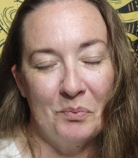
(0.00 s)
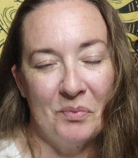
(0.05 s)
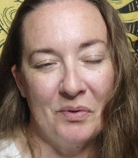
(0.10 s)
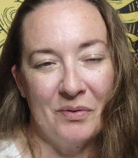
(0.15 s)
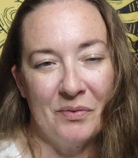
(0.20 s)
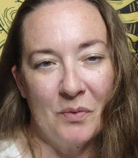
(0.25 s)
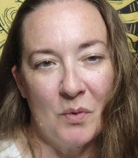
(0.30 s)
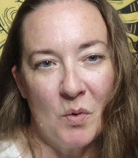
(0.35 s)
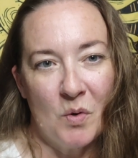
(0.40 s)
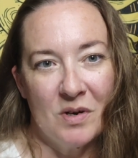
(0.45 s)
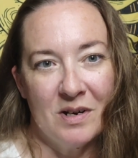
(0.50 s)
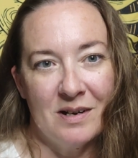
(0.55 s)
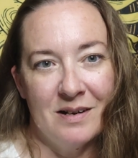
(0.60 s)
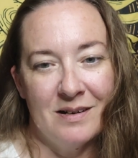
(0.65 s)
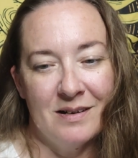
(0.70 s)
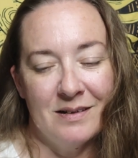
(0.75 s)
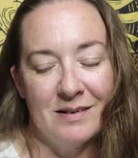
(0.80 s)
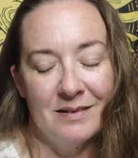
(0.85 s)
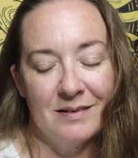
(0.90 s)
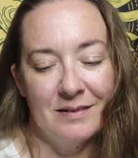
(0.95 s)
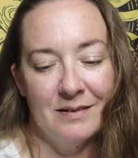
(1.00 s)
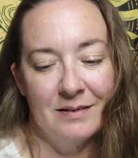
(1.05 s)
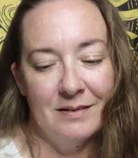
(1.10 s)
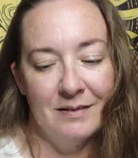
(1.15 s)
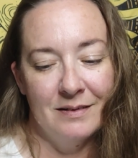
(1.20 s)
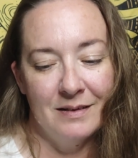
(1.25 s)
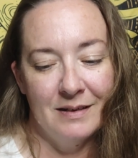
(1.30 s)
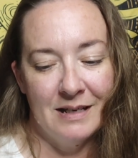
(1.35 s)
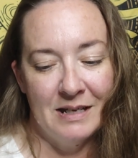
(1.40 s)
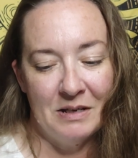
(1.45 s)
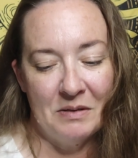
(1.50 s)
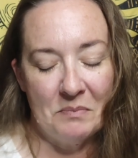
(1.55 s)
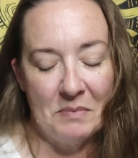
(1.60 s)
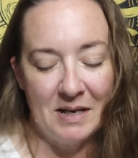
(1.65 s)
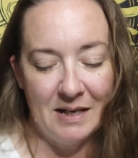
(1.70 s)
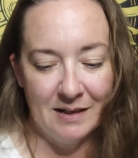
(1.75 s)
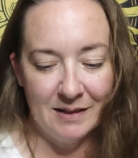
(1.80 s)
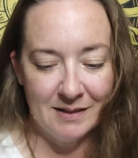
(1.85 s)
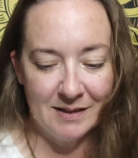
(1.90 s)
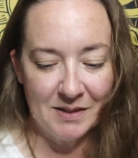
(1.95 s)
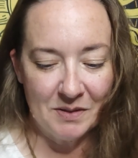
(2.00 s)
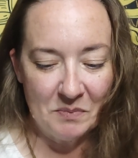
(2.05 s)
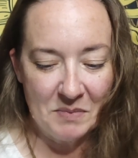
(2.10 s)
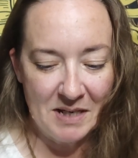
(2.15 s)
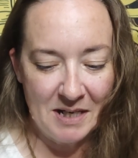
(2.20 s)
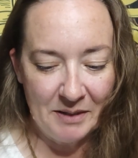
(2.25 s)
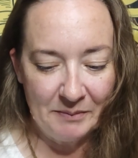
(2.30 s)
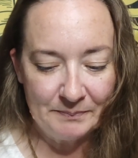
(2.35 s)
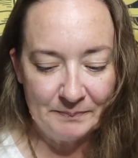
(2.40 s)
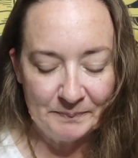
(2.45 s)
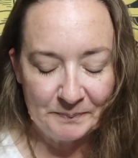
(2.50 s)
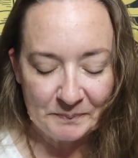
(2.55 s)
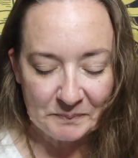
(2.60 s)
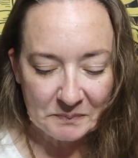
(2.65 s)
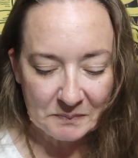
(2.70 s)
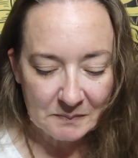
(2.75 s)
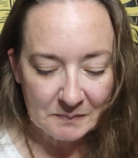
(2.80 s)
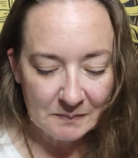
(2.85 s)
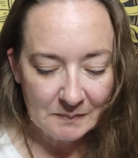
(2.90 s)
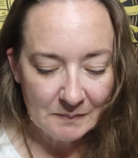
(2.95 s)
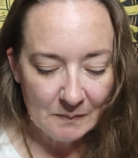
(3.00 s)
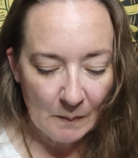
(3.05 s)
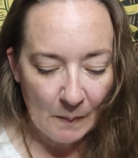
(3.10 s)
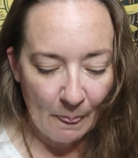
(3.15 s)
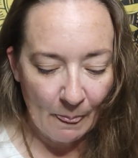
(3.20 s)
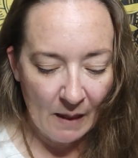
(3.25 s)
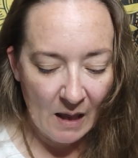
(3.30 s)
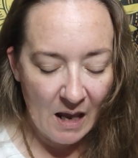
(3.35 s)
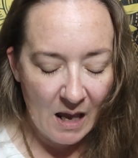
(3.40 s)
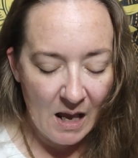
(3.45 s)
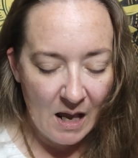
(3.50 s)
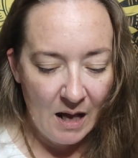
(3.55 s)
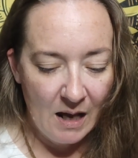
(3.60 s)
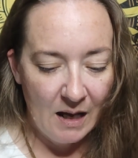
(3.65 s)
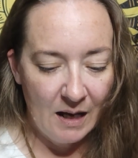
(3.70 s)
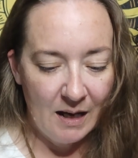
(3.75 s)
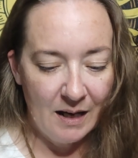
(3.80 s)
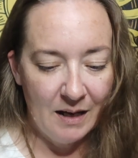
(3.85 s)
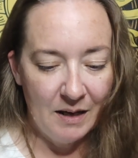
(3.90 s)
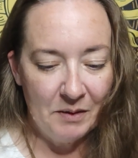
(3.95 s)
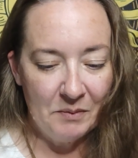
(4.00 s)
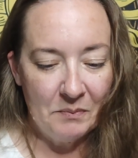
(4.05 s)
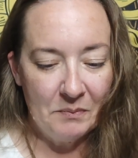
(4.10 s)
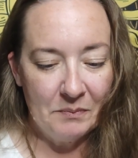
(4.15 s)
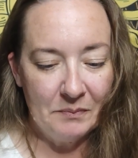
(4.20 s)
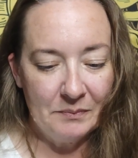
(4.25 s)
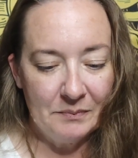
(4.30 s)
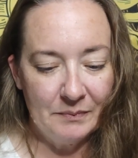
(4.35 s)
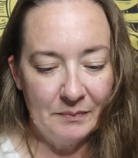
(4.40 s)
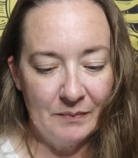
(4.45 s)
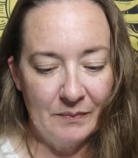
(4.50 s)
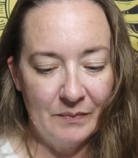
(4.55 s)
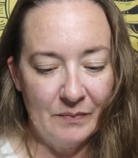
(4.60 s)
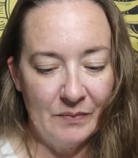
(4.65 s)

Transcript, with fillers: before it made it to me. Um